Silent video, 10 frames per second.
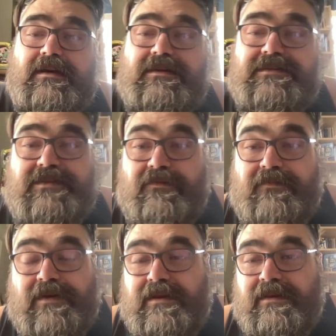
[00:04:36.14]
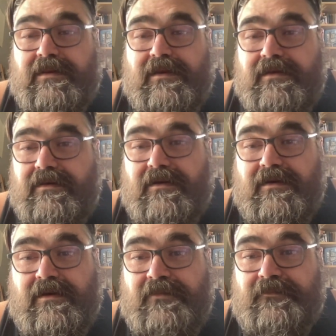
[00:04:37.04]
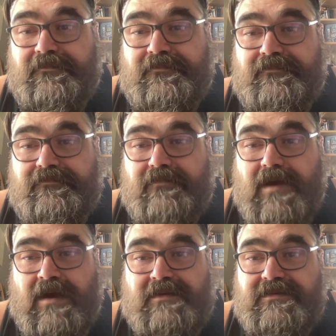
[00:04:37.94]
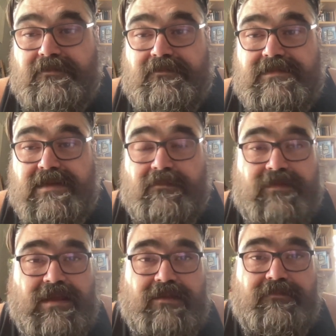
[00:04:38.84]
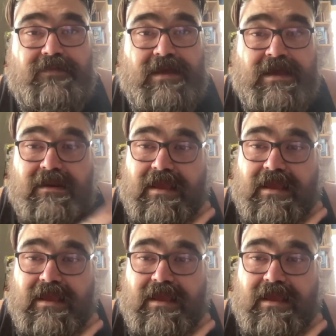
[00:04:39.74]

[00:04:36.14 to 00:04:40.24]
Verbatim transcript: So fucking. Um, Awesome, Tim. Thank you for that.